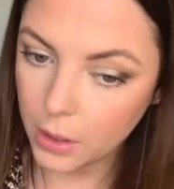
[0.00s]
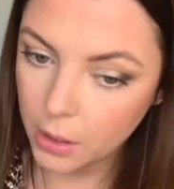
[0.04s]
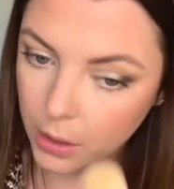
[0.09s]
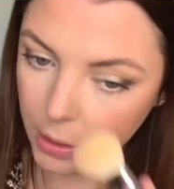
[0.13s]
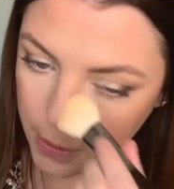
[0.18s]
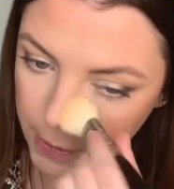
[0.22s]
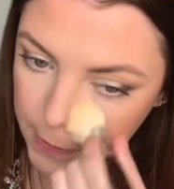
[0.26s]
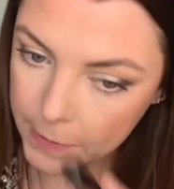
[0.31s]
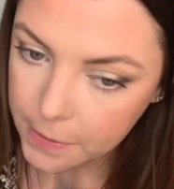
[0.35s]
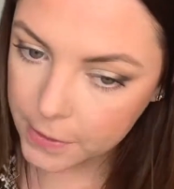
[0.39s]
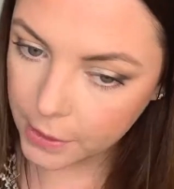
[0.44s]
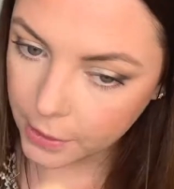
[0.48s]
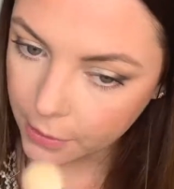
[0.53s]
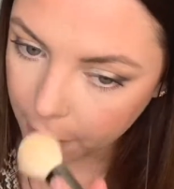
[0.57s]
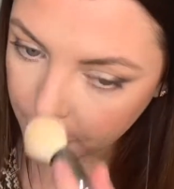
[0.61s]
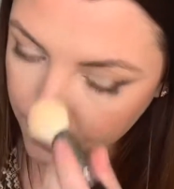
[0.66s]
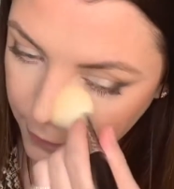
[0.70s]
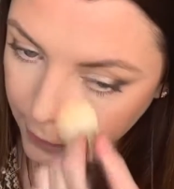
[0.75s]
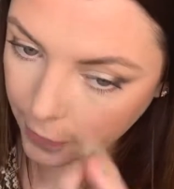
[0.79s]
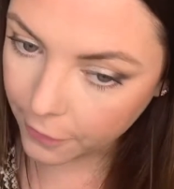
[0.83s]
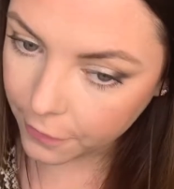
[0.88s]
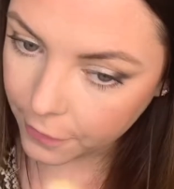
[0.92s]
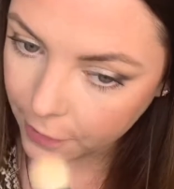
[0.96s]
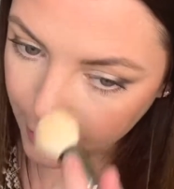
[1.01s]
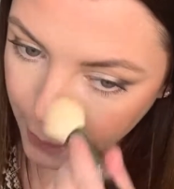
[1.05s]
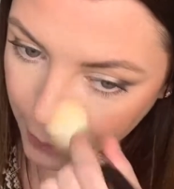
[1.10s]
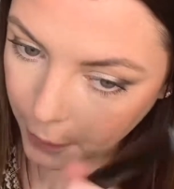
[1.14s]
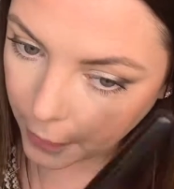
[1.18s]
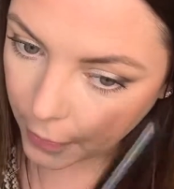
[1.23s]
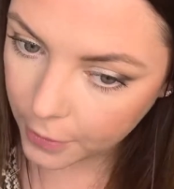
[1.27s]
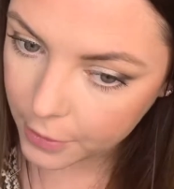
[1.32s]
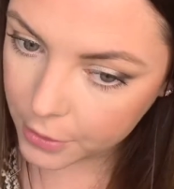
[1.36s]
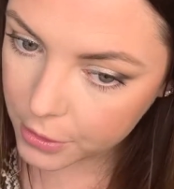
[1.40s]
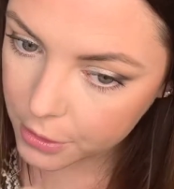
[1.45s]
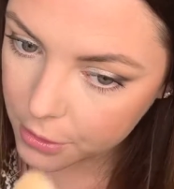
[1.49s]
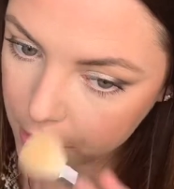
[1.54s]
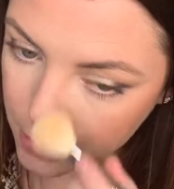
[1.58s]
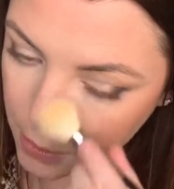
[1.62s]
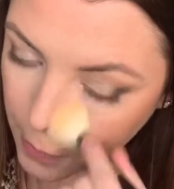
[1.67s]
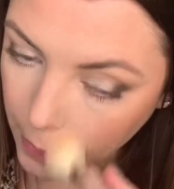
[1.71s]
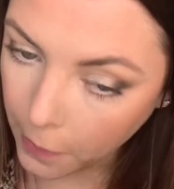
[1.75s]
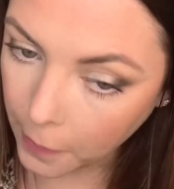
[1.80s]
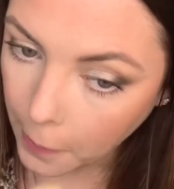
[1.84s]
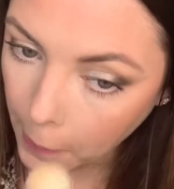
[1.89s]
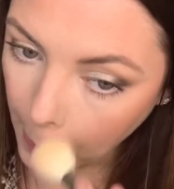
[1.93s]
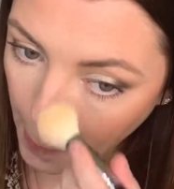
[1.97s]
Just get a fluffy brush
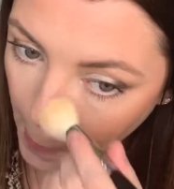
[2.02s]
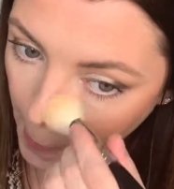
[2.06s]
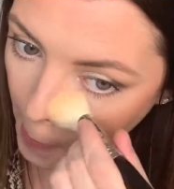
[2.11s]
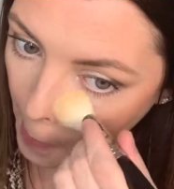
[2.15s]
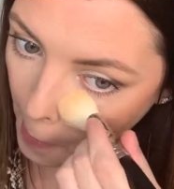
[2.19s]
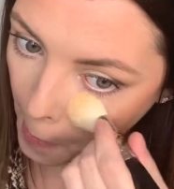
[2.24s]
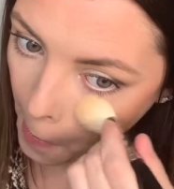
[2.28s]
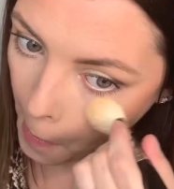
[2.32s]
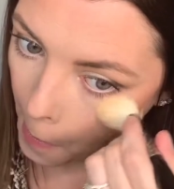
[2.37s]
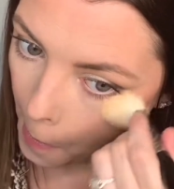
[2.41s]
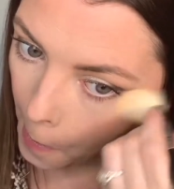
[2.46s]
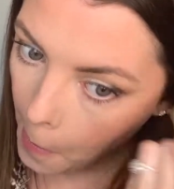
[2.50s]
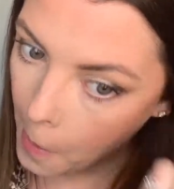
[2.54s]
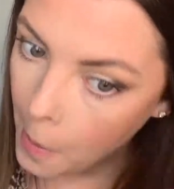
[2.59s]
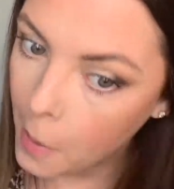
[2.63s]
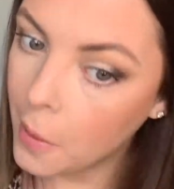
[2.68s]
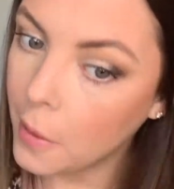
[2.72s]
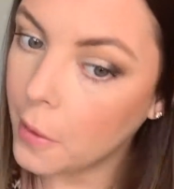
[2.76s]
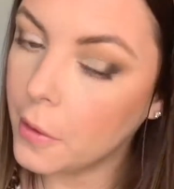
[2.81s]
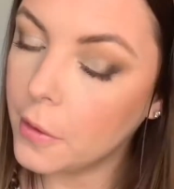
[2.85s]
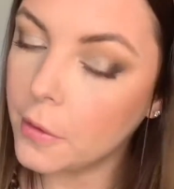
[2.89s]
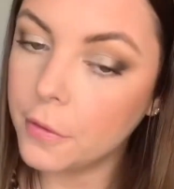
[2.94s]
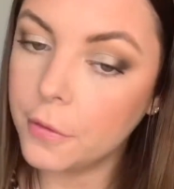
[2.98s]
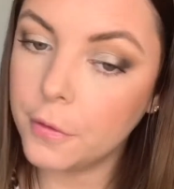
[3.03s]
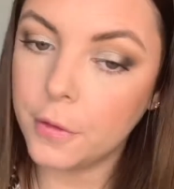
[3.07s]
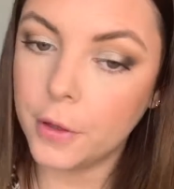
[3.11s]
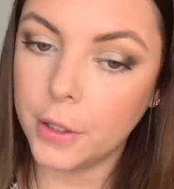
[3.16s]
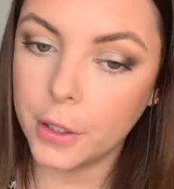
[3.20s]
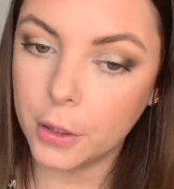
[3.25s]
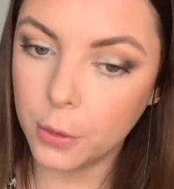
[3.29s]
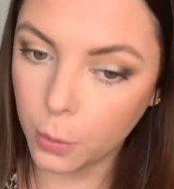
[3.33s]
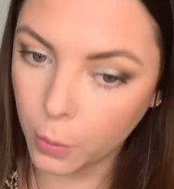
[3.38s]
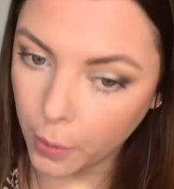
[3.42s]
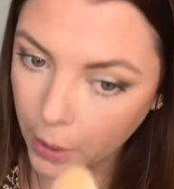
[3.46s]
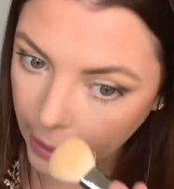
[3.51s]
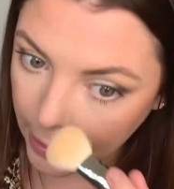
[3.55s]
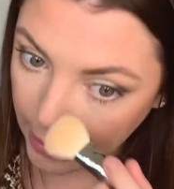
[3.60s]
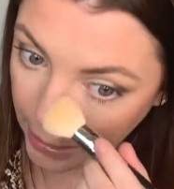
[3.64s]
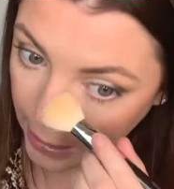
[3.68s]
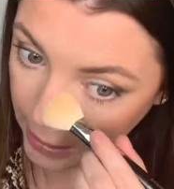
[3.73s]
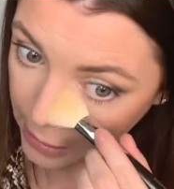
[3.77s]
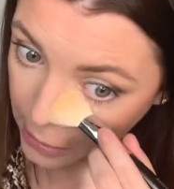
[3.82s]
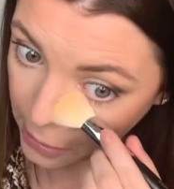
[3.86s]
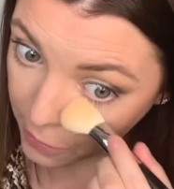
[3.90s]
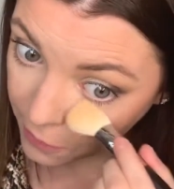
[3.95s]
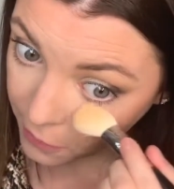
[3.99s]
to flick away
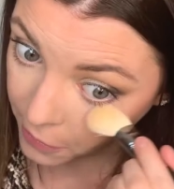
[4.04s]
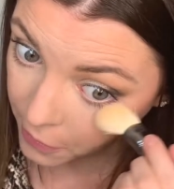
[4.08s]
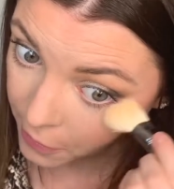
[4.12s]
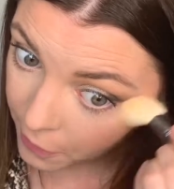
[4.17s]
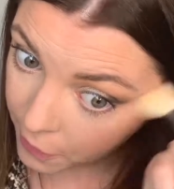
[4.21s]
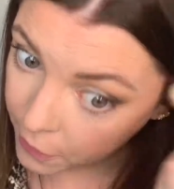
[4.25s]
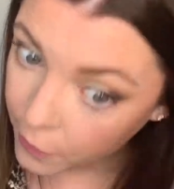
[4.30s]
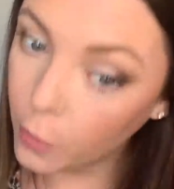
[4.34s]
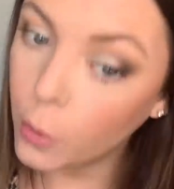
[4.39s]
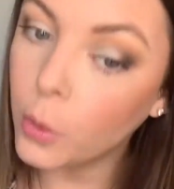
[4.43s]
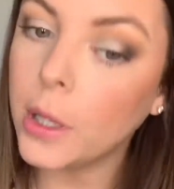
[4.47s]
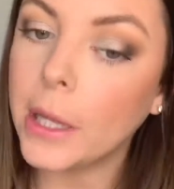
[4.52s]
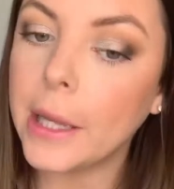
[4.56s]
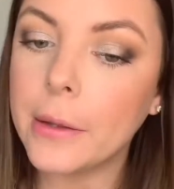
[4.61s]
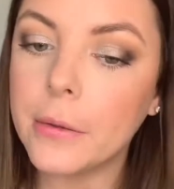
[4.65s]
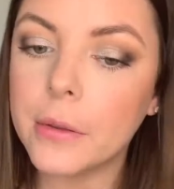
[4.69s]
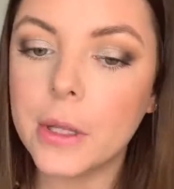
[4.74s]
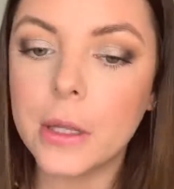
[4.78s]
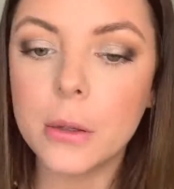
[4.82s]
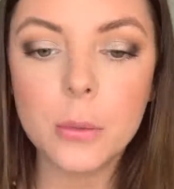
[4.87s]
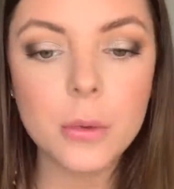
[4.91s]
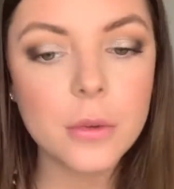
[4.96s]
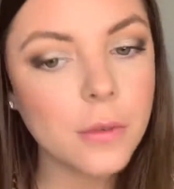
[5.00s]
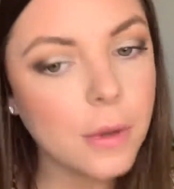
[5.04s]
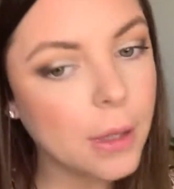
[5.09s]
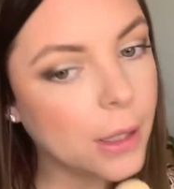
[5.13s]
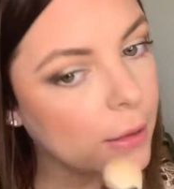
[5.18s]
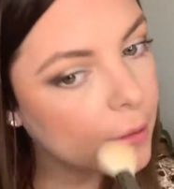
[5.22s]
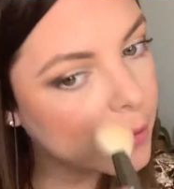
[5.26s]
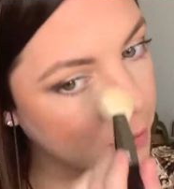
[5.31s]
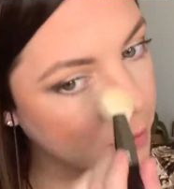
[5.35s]
any of the fallout that we've had